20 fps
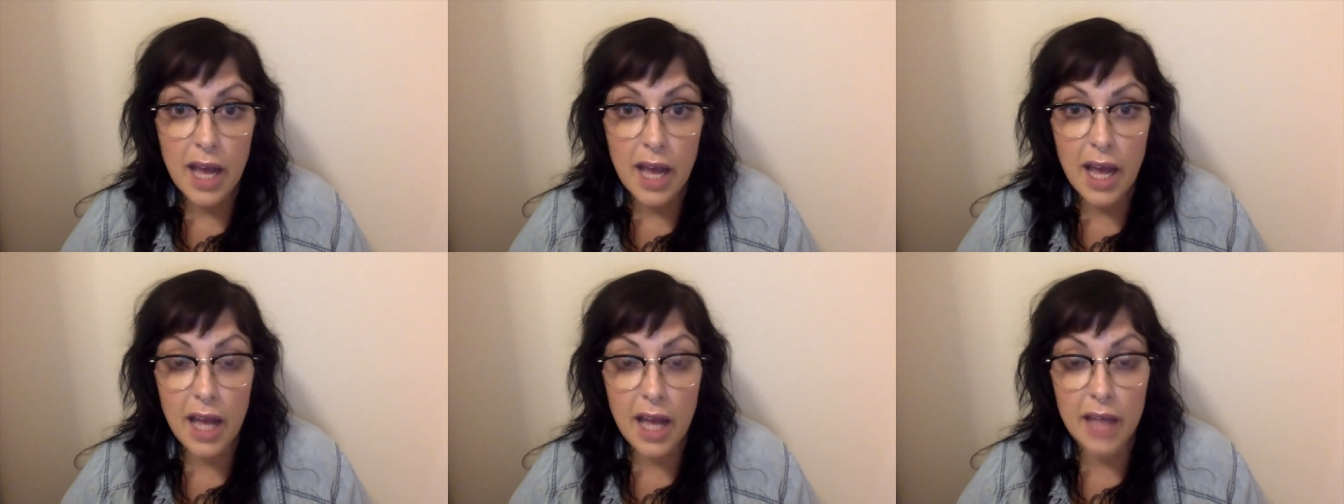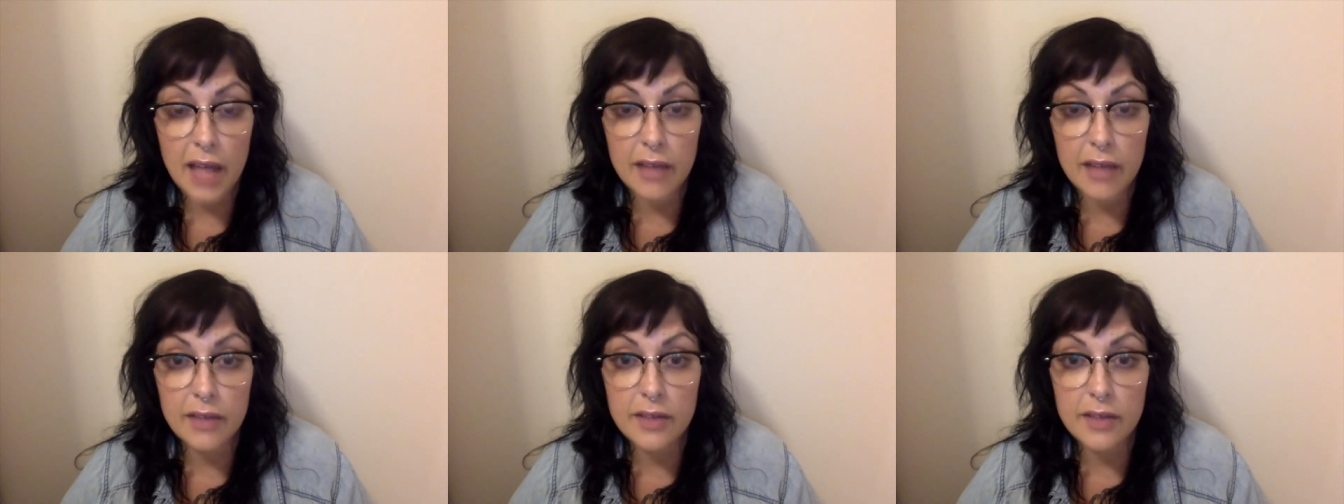
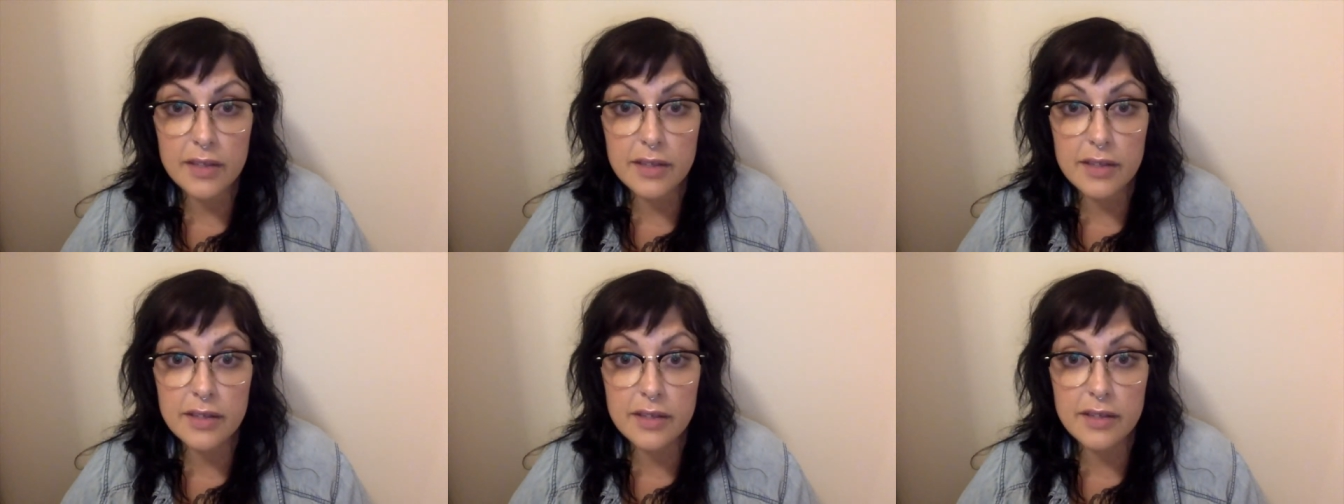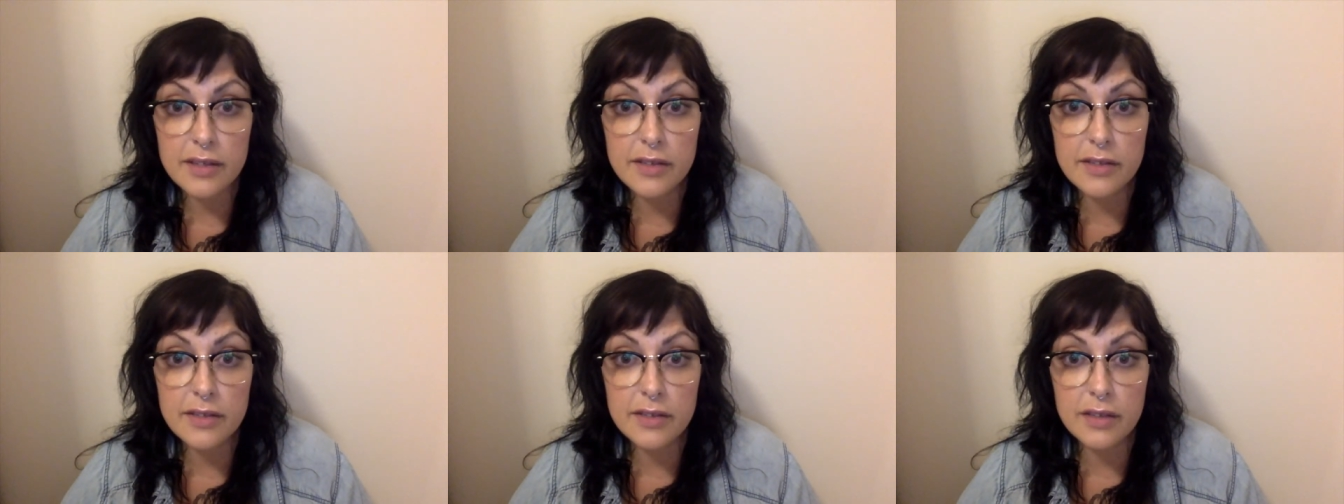and this
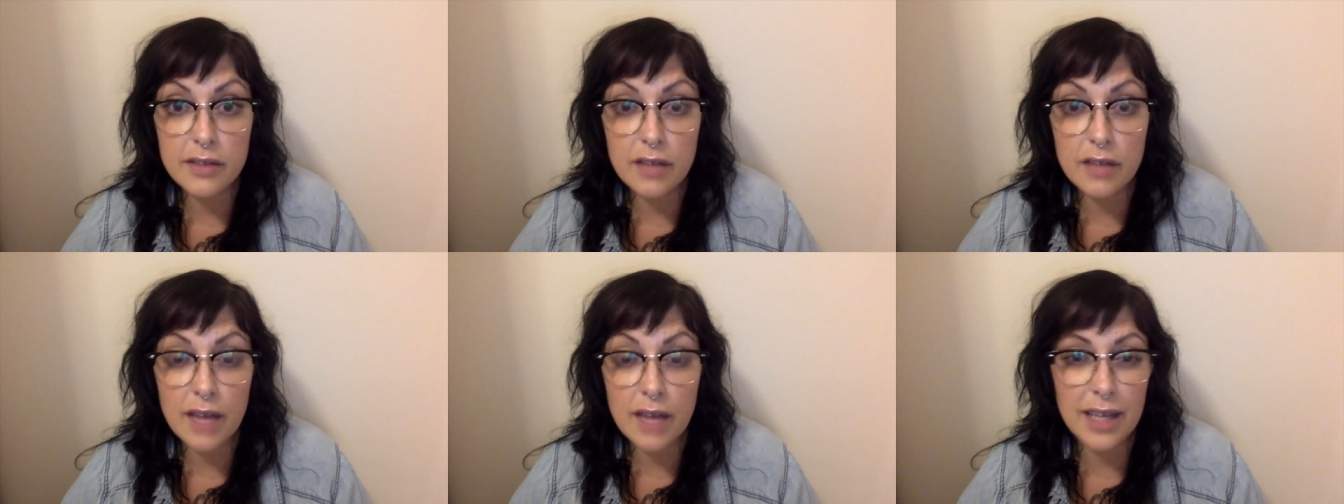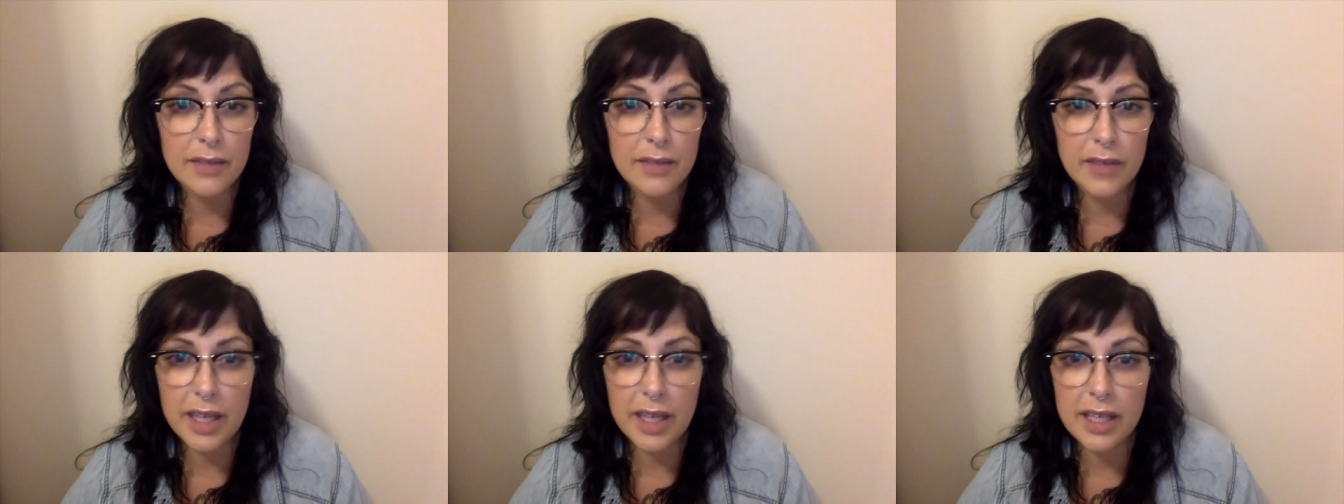is kind
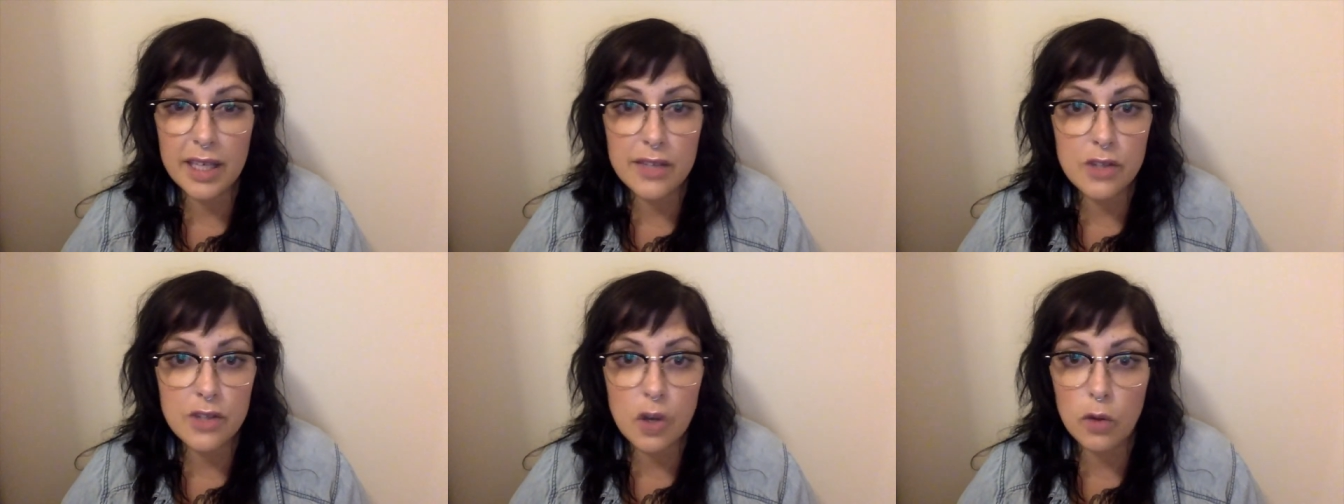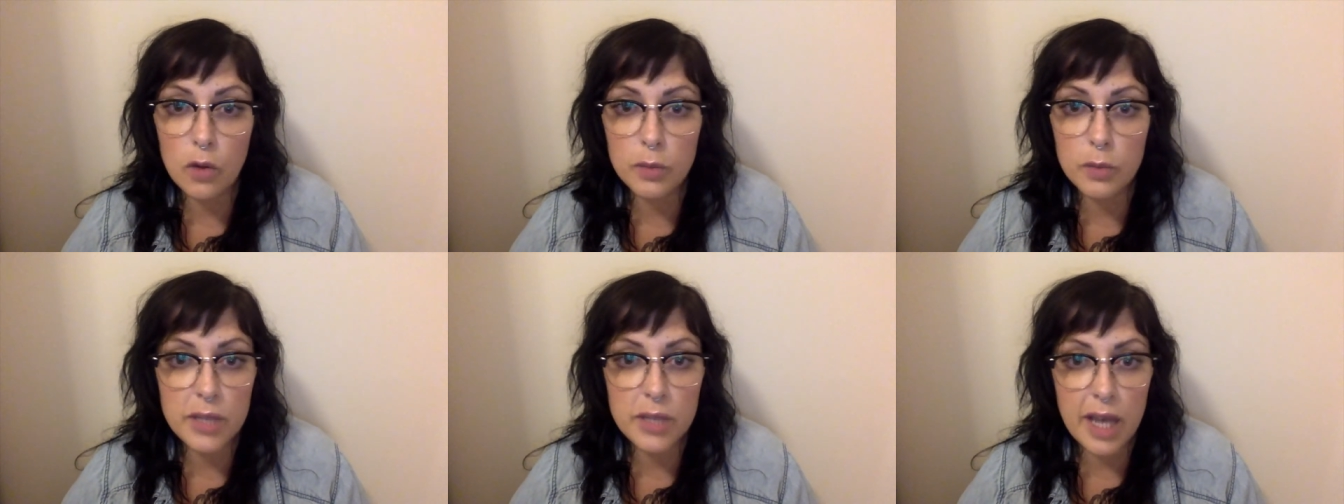of like his
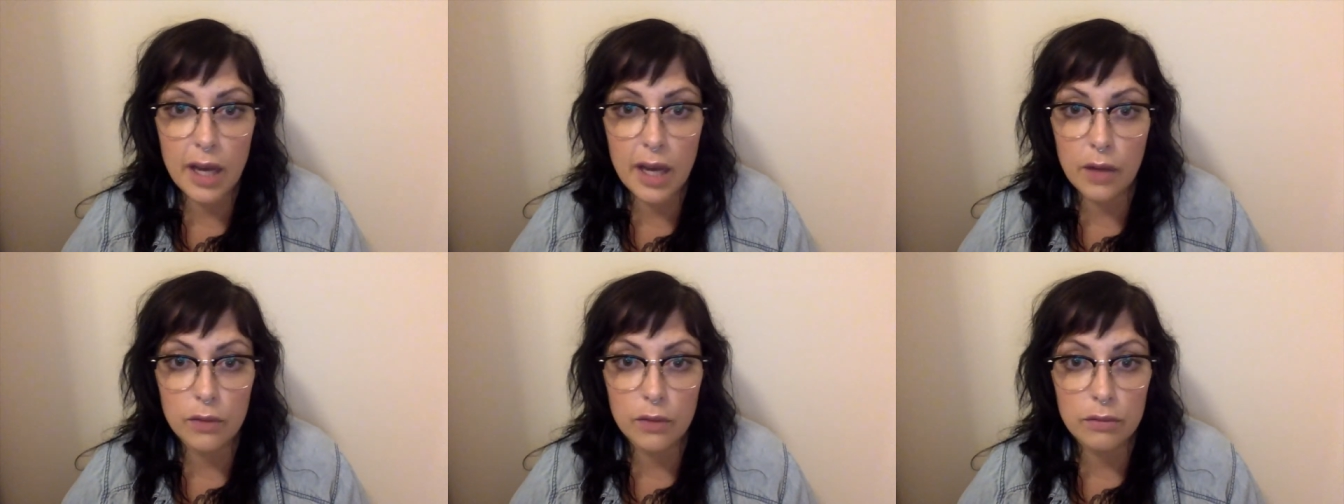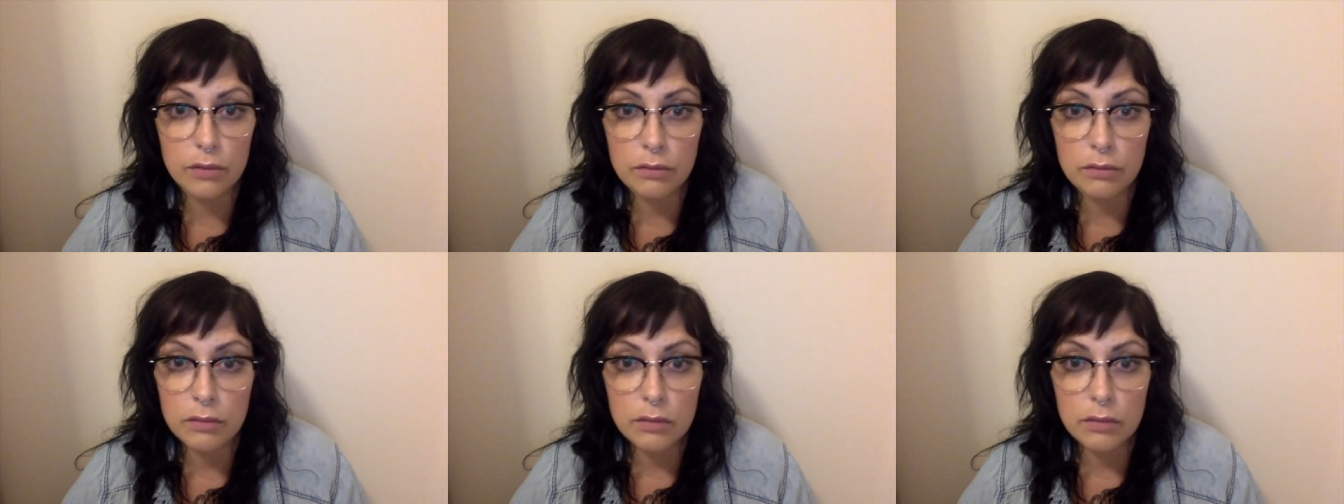
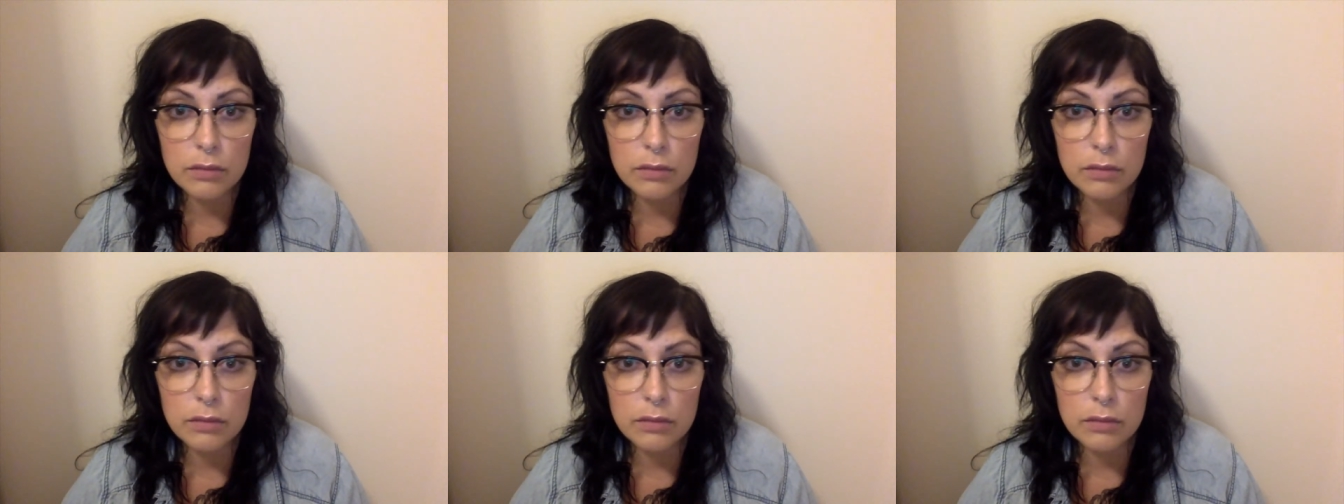hometown